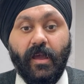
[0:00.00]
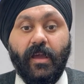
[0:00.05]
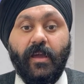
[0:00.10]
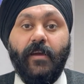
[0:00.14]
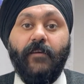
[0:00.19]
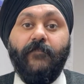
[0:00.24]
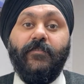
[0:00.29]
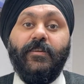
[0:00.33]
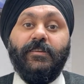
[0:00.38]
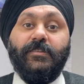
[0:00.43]

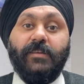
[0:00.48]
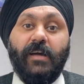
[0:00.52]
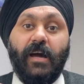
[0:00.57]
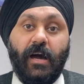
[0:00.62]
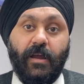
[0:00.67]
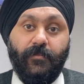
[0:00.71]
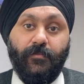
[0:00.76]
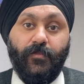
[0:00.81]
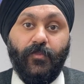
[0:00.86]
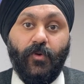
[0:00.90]
If it is
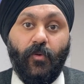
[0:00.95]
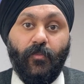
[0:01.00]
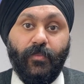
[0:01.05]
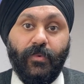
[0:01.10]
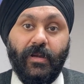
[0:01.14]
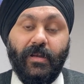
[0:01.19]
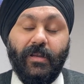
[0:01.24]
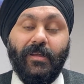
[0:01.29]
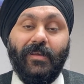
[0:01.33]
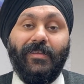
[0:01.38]

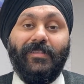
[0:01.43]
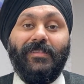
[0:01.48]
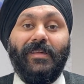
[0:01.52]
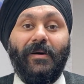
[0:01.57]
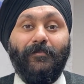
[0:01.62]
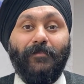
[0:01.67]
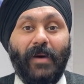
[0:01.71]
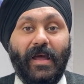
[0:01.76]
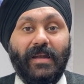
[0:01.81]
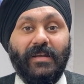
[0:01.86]
unprompted, the
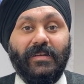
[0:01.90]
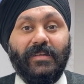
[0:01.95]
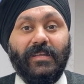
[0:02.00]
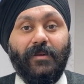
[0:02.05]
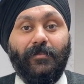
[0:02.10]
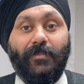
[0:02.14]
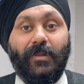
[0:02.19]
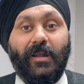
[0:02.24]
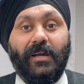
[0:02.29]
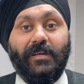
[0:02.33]
penalty
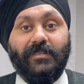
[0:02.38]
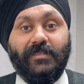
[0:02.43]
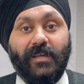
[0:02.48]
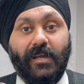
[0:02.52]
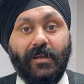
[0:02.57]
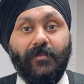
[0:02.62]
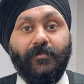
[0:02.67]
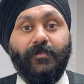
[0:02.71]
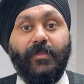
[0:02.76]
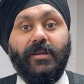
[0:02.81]
applied
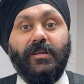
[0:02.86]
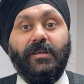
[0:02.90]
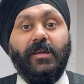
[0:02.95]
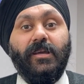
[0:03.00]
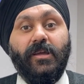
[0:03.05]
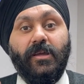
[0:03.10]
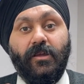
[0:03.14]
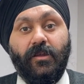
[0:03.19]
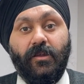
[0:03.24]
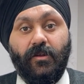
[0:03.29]
are a bit
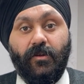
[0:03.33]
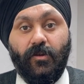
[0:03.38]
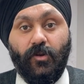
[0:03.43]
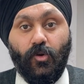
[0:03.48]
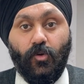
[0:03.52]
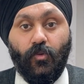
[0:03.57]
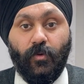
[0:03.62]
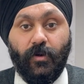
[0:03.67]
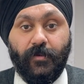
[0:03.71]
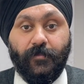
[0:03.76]

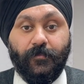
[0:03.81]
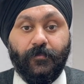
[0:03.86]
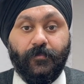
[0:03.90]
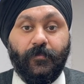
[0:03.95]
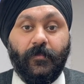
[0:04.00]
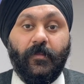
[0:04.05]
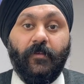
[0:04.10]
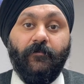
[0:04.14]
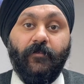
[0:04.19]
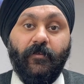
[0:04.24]
lower.
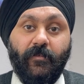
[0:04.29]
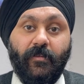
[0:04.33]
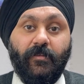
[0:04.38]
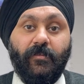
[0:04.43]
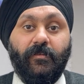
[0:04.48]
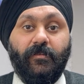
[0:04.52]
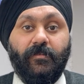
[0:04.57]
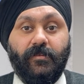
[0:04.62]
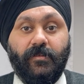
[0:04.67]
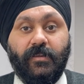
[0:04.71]
We will
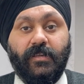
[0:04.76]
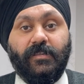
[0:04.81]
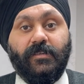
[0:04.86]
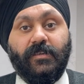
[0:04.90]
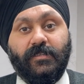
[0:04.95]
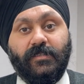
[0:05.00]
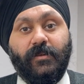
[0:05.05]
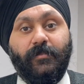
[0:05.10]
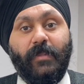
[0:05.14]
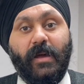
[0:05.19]

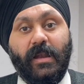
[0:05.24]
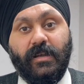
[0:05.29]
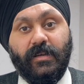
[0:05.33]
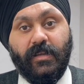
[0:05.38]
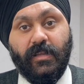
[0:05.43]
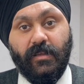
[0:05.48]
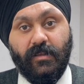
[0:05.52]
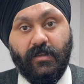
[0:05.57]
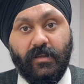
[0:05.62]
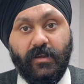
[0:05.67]
discuss the
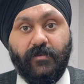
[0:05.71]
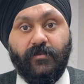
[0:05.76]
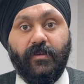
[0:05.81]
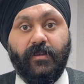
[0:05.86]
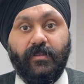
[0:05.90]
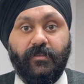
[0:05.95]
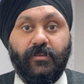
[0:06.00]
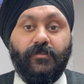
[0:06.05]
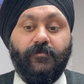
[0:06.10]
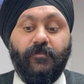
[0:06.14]
penalty later
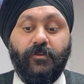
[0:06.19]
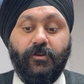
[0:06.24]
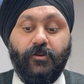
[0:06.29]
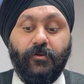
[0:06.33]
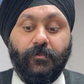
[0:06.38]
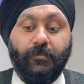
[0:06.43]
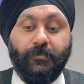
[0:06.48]
in this video.